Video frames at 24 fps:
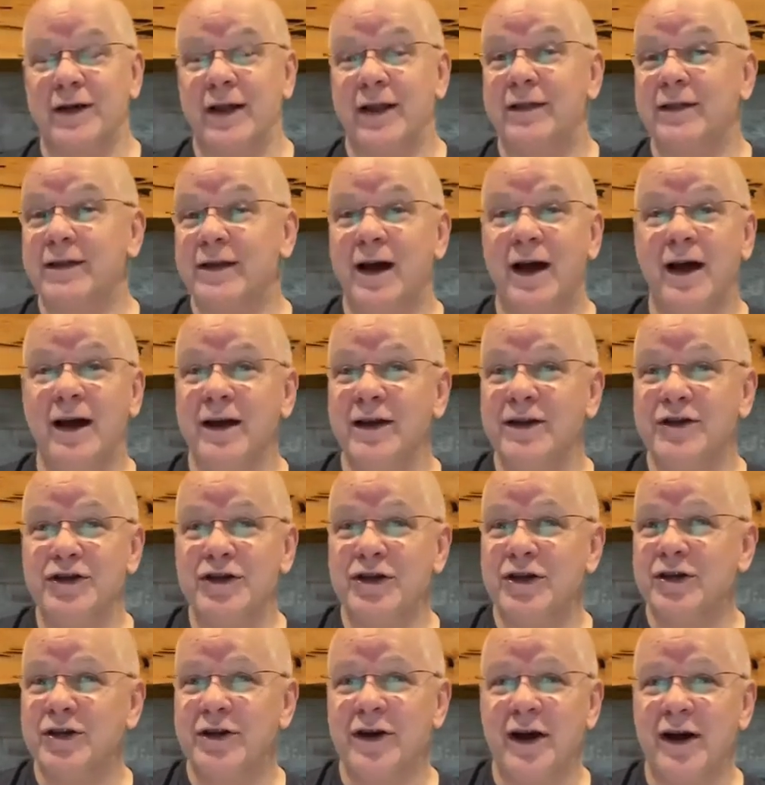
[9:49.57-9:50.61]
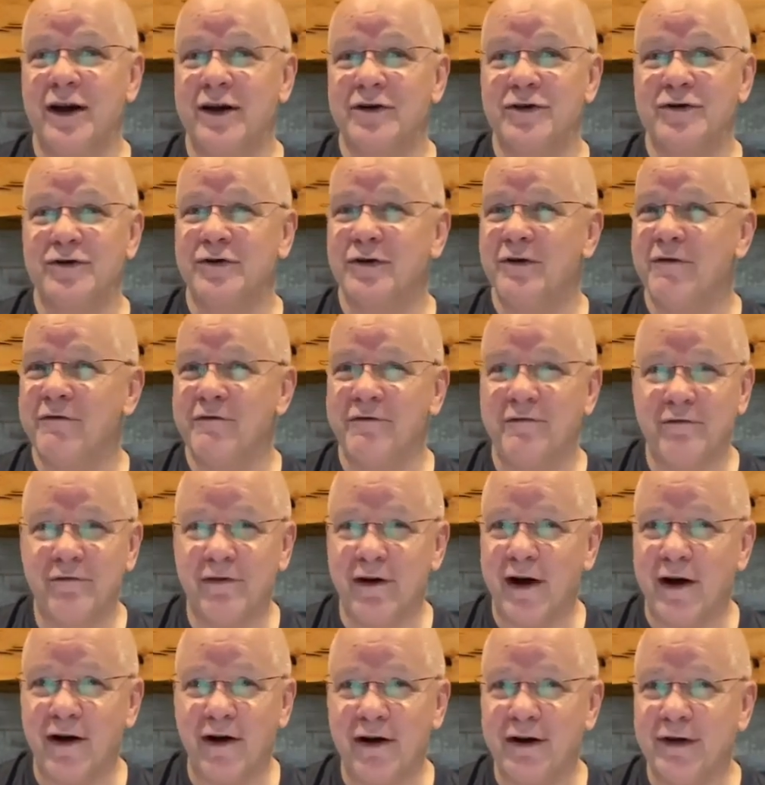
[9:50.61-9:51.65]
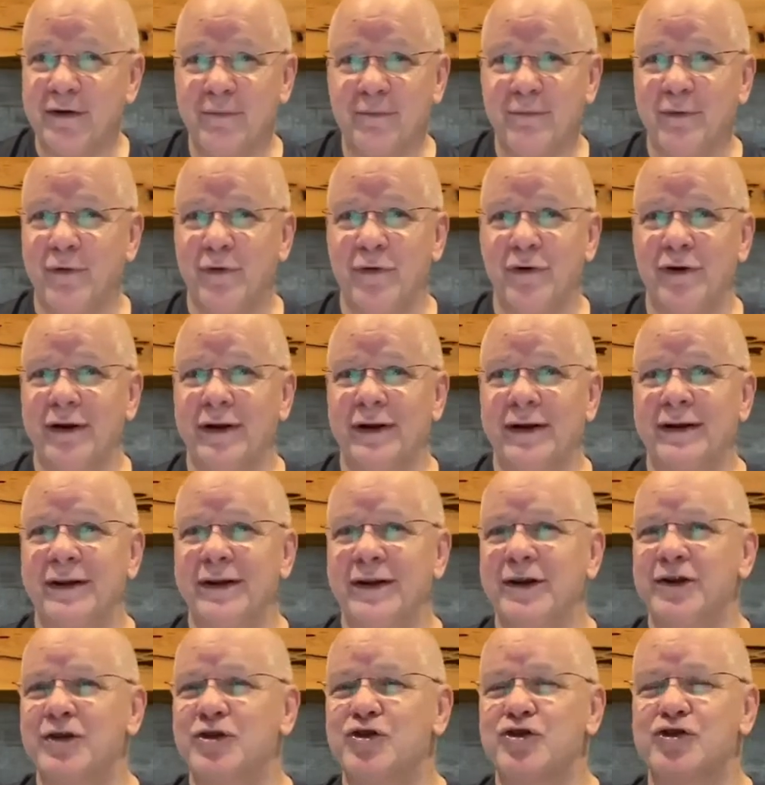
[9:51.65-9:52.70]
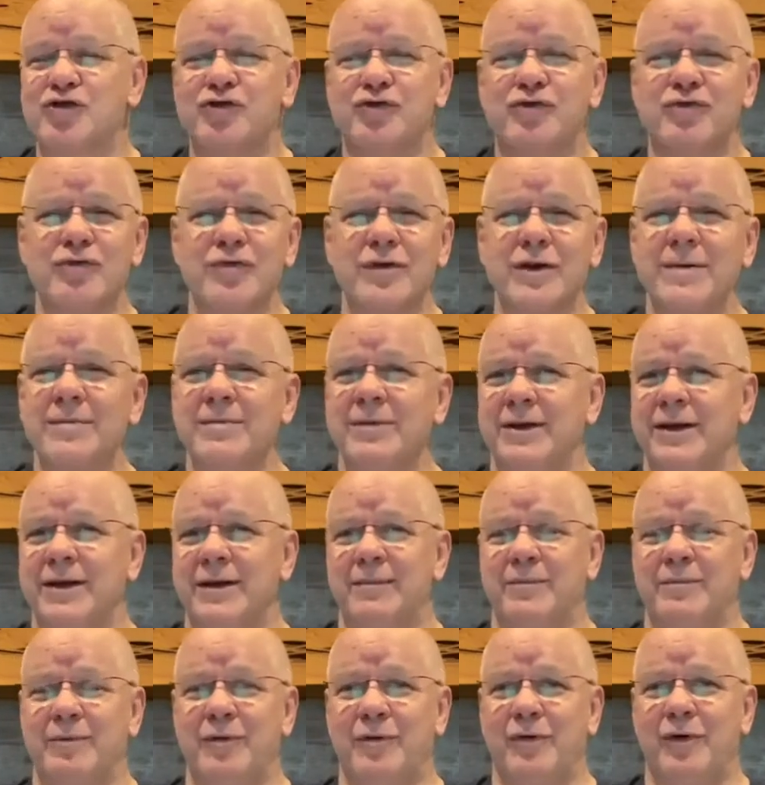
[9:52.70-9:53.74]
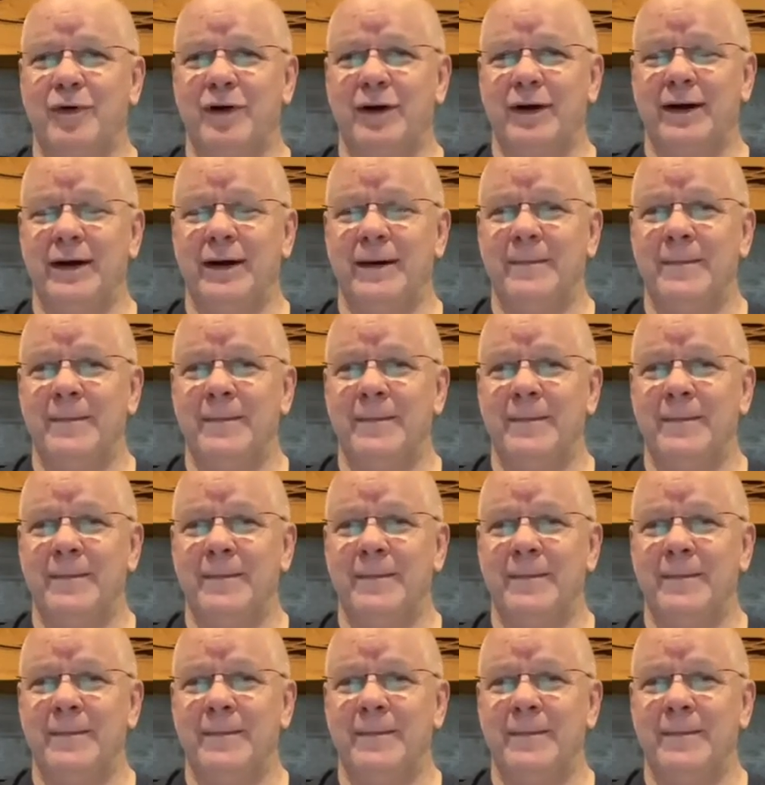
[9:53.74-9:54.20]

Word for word: Now, theology and doctrine are very important, extremely important,